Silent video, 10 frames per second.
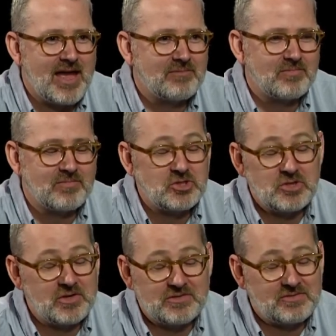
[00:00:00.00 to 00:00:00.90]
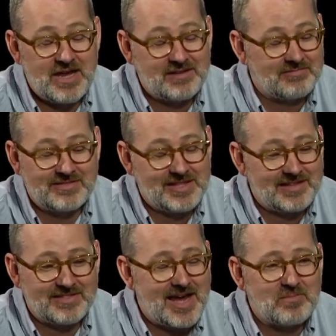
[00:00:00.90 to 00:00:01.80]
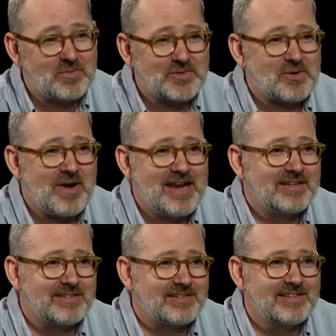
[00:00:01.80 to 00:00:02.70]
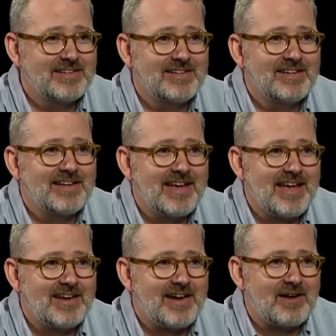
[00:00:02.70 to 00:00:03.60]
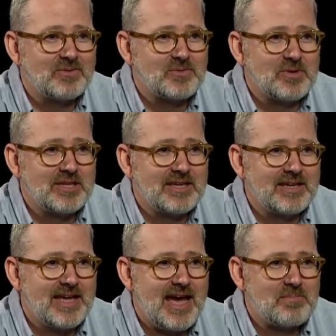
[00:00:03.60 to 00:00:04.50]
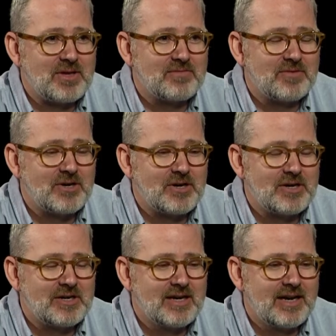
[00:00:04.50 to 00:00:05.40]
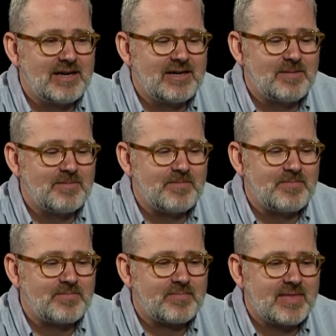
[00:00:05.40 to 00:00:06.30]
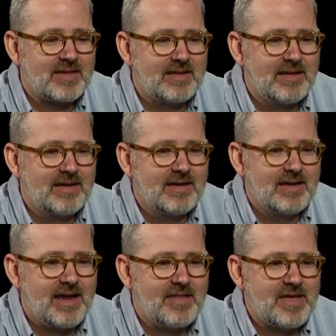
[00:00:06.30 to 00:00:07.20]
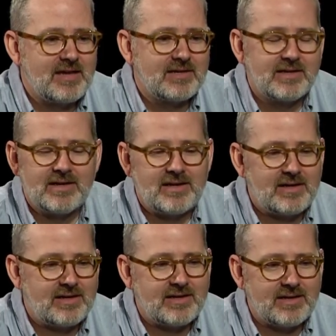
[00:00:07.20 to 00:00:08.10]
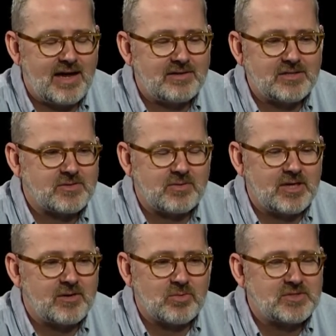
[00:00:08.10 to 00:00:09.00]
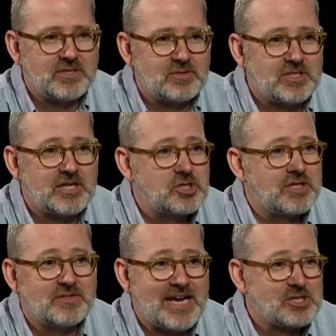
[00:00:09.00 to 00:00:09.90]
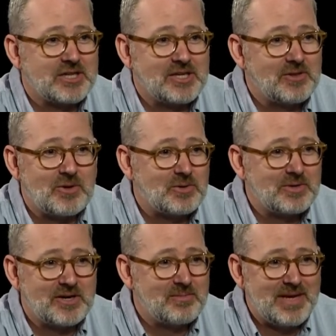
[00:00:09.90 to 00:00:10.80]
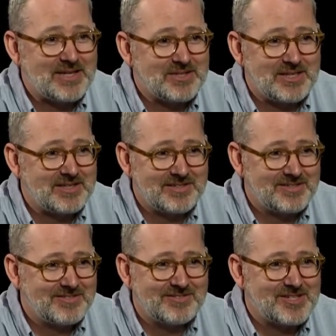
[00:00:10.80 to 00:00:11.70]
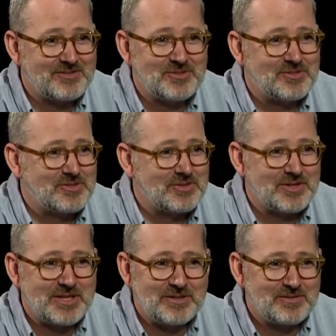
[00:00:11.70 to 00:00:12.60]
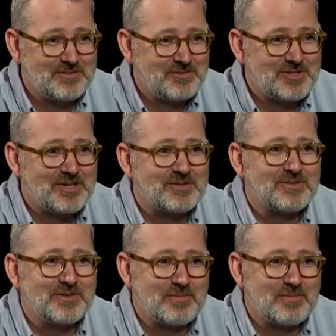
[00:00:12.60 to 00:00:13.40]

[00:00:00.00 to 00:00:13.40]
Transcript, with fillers: and Judith, I think the album was great, and and I was really happy for her um, and then uh, I just, you know, we're still in touch. She's actually local here in Pasadena, so oh, wow. Judith Hill. So wow.